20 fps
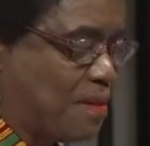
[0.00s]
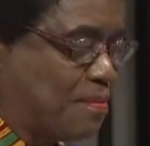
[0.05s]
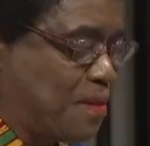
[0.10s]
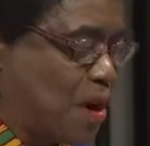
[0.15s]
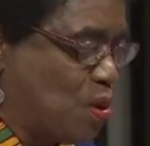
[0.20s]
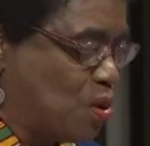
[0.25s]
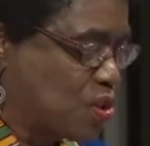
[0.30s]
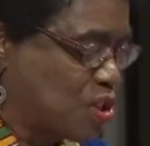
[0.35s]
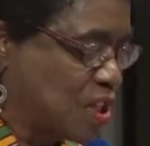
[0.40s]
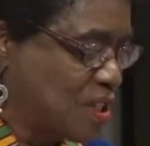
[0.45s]

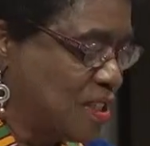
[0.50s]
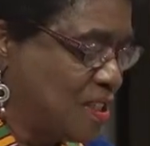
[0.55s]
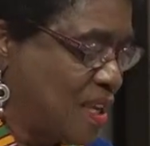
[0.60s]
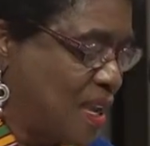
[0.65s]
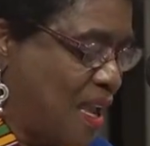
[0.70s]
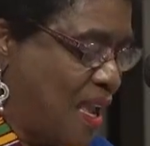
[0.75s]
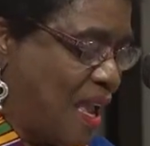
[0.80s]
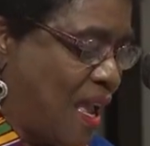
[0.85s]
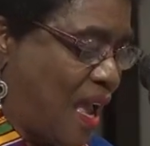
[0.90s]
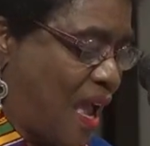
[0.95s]
emotions,
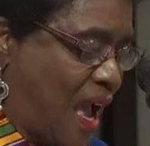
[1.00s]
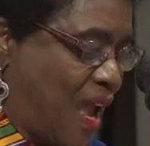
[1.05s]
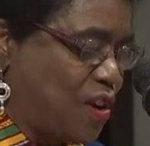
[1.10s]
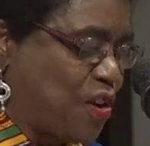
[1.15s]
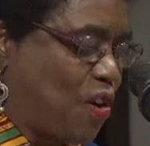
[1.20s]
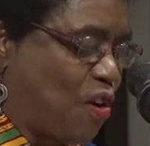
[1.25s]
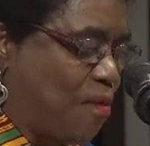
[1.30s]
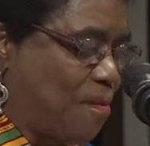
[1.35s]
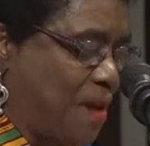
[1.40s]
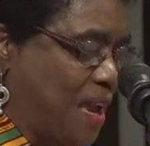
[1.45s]
and
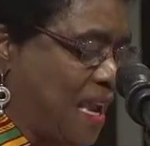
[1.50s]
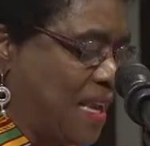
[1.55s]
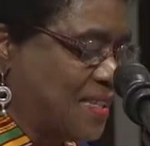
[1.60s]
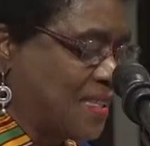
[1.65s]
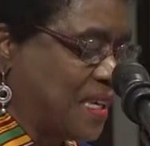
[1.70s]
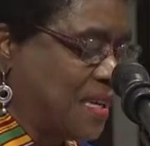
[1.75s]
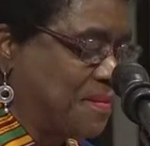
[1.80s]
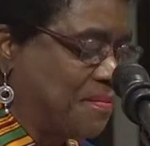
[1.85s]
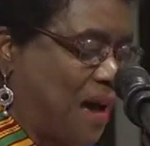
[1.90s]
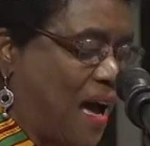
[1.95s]
your
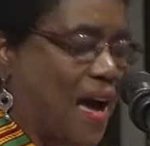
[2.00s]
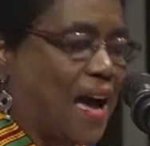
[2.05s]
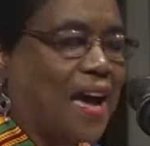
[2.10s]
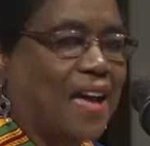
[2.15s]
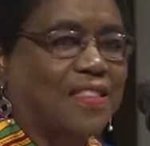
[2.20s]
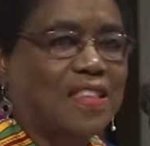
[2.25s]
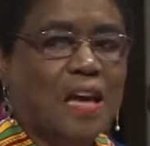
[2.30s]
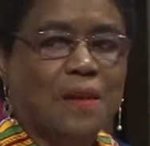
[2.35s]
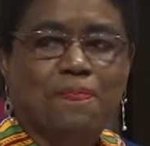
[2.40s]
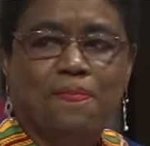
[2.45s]
amazing
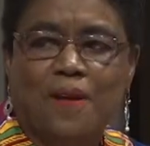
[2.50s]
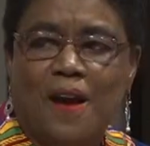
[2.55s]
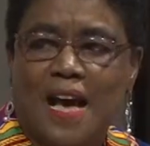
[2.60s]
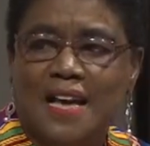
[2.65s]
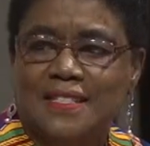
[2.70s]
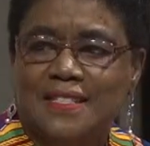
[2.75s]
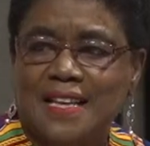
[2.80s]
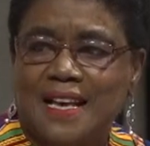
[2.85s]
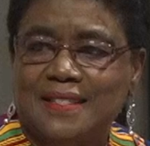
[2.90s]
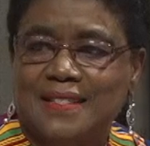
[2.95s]
mind that
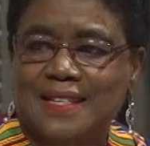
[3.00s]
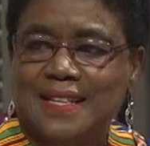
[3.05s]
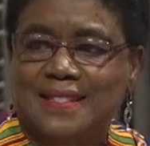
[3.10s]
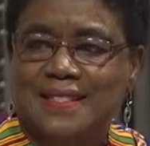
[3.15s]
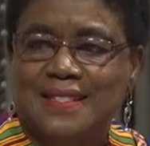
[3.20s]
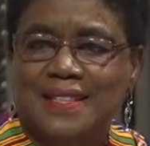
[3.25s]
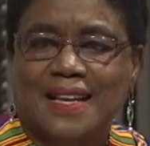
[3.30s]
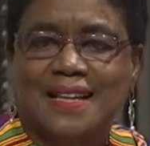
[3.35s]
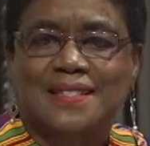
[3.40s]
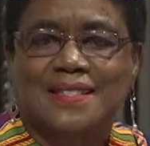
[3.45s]
processes
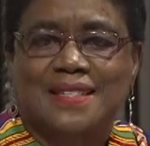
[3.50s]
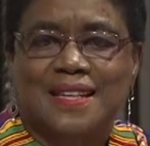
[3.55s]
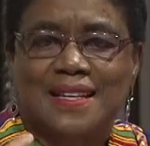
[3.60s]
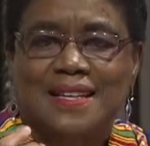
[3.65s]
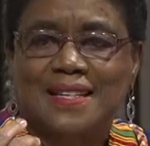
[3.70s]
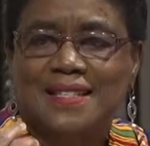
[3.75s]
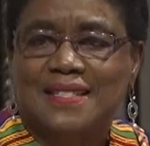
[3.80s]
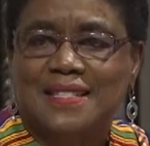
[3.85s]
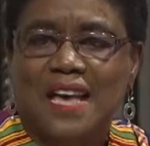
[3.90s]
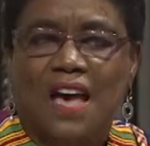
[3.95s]
60
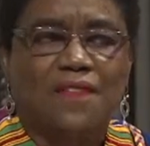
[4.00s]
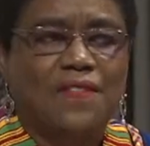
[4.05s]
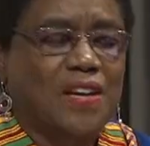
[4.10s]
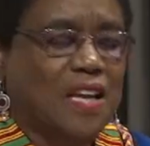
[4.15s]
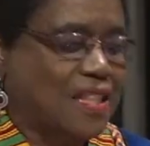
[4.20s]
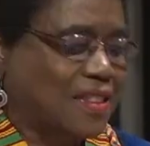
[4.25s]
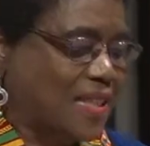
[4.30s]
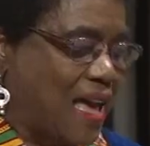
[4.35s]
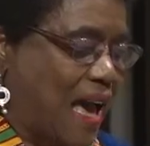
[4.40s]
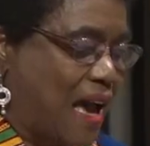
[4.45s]
to
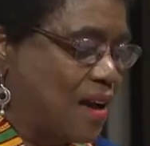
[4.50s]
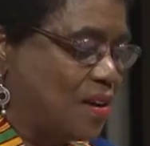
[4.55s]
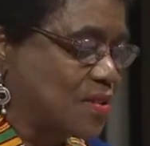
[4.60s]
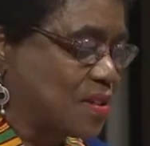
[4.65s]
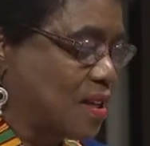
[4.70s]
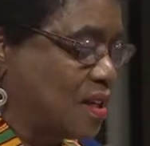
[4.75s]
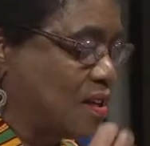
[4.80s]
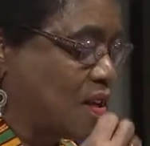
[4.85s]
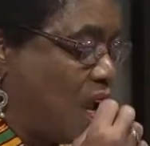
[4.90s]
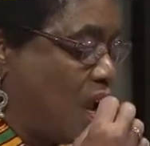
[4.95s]

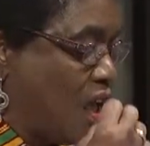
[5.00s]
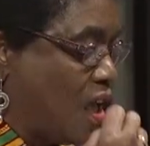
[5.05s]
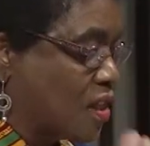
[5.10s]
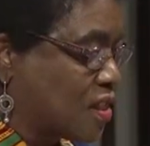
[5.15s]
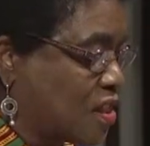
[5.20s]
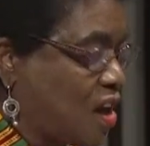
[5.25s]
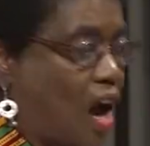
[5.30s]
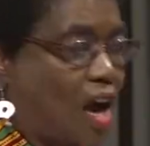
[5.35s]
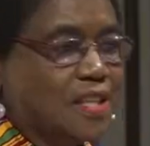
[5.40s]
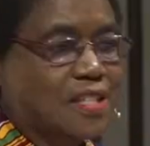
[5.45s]
70,000
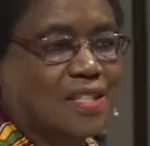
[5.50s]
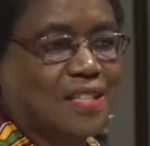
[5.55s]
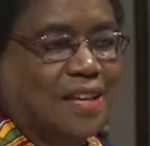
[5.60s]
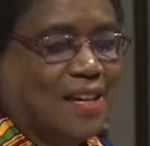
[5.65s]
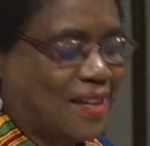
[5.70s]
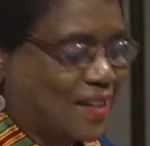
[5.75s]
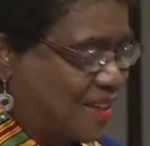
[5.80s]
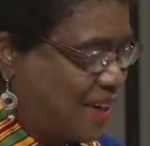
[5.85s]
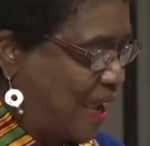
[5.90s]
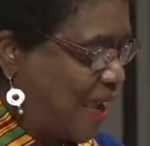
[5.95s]
thoughts
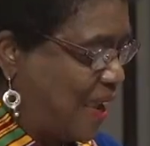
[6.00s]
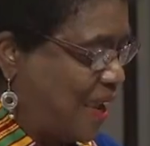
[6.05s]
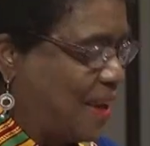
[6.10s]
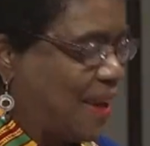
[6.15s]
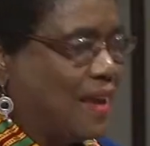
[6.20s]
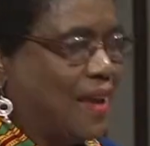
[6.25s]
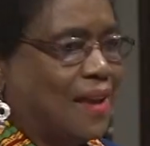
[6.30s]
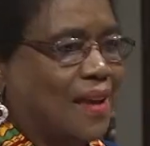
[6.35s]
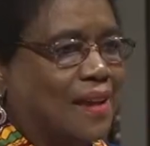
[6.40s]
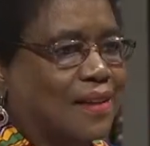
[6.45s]
a day.
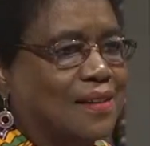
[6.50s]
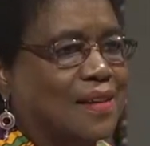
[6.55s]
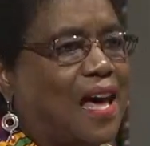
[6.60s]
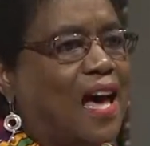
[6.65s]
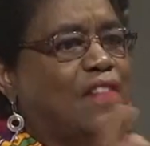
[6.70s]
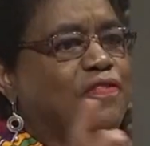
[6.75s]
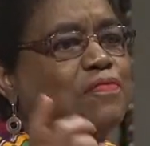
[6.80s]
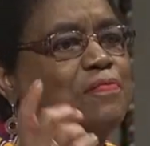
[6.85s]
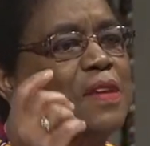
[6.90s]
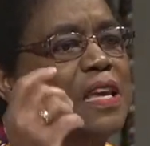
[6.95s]

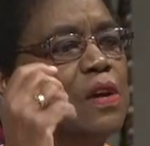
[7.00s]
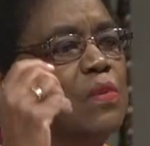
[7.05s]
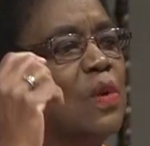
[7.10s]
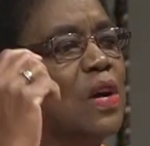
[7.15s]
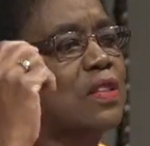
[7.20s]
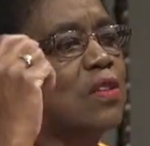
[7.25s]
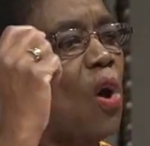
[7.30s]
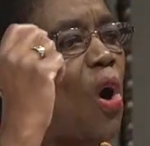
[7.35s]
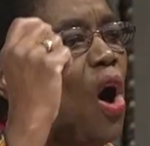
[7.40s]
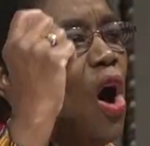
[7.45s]
Love me
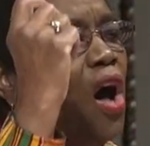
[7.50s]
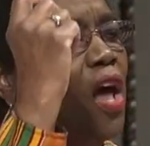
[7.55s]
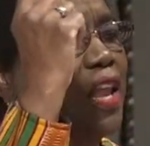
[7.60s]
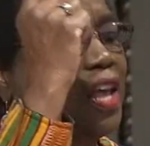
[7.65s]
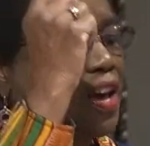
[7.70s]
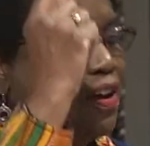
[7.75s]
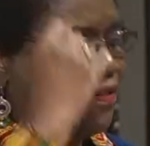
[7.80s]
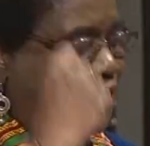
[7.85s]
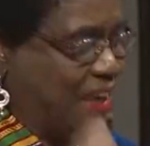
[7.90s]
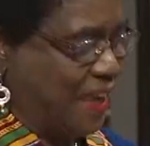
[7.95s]
with all
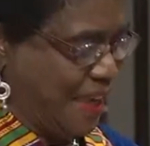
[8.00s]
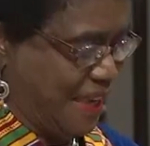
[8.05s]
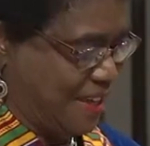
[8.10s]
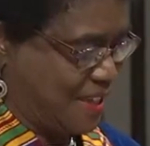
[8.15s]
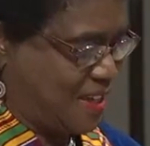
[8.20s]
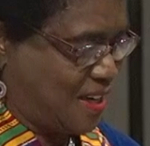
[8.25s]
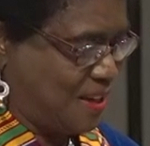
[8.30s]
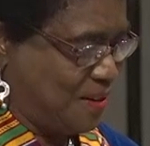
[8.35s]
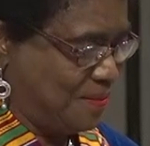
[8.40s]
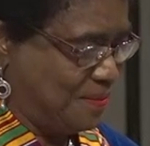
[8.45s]
of
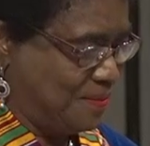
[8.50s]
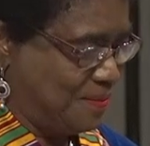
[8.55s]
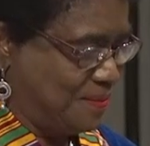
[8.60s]
it.